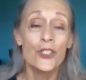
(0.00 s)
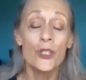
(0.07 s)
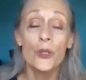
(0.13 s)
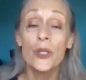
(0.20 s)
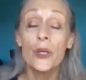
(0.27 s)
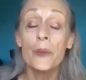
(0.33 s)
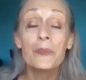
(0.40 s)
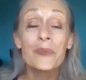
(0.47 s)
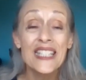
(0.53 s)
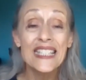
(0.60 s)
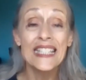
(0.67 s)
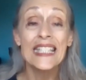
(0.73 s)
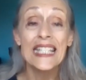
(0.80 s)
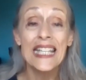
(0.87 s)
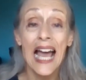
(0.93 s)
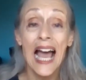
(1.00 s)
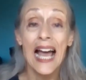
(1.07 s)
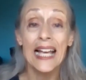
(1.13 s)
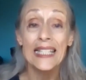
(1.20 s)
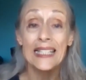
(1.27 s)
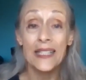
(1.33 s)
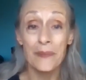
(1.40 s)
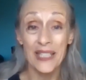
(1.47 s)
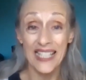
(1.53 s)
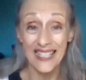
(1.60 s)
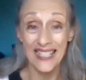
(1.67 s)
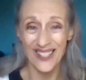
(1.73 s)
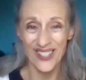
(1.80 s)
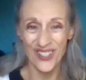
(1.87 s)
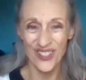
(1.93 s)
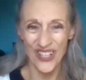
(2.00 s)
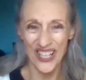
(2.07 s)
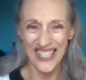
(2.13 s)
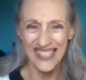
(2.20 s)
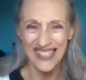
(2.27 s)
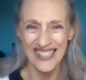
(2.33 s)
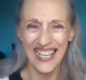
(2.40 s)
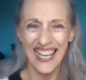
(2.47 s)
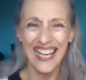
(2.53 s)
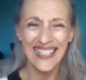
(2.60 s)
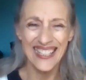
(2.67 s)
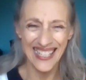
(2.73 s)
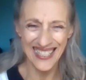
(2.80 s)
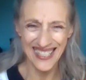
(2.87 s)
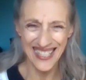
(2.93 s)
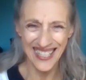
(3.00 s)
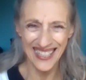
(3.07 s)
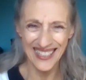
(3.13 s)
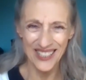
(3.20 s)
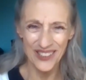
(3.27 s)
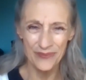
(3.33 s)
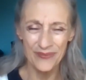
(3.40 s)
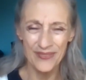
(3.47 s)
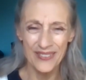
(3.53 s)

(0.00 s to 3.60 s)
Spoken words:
to completely eliminate stress and anxiety.